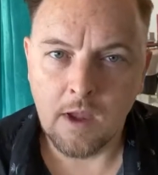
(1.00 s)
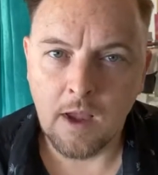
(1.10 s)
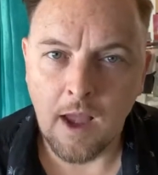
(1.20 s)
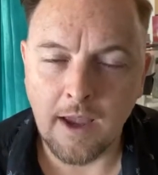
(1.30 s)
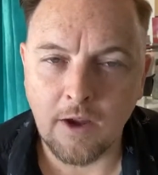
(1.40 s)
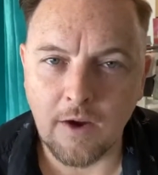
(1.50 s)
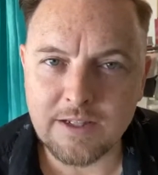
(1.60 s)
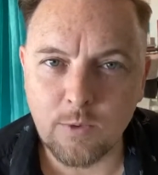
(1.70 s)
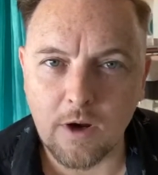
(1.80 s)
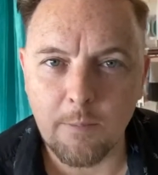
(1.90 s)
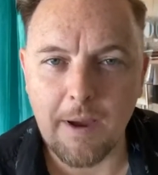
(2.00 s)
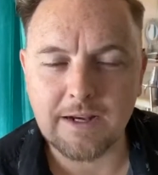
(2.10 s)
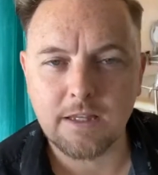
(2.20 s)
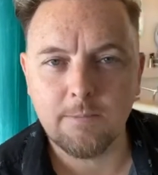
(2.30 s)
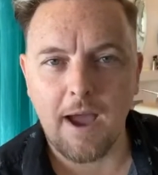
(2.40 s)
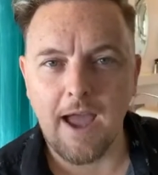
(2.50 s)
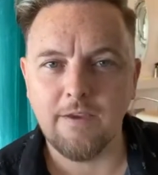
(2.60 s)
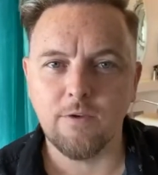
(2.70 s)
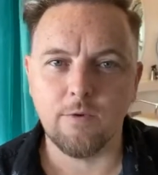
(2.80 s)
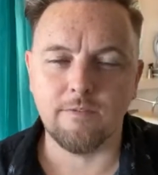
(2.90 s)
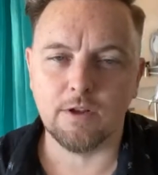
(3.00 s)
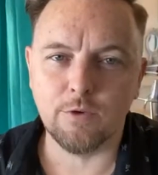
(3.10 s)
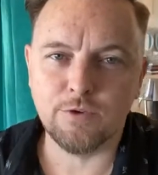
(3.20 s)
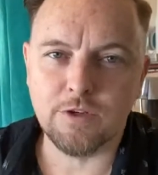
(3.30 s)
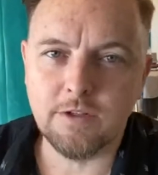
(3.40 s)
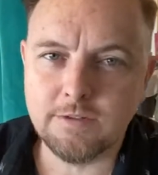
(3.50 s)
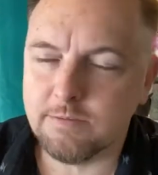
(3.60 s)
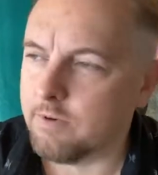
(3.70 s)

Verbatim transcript: Hey guys, welcome back to the Behaviour Revolution.